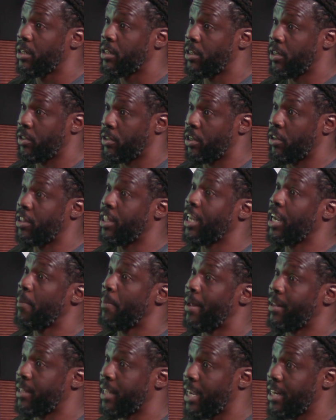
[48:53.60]
to, to think
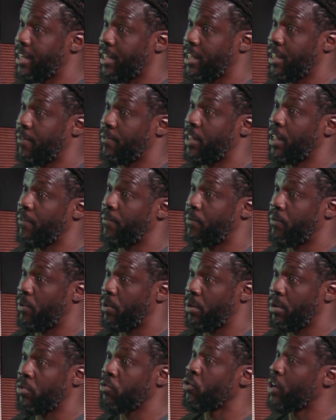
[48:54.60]
about the, the idea problem that, might that, go
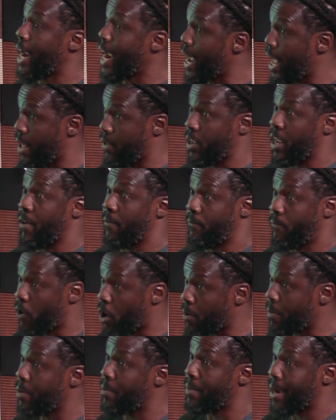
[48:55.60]
away. Yeah, yeah,
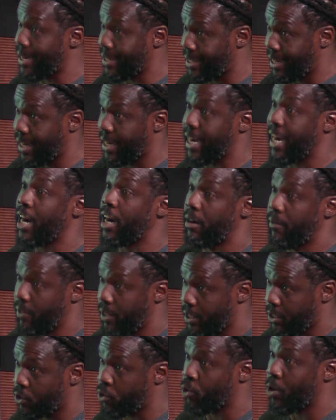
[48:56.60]
pharma might take care of
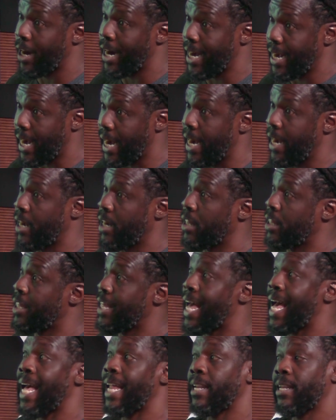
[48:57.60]
this, right? And
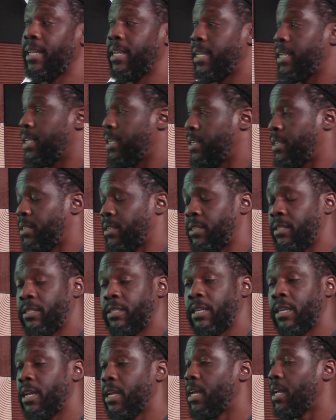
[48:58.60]
that
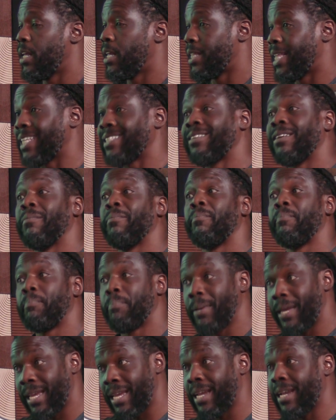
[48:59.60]
is that's a
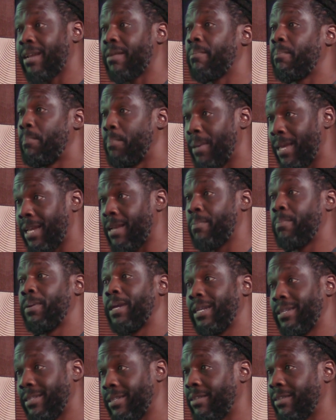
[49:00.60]
big, big, big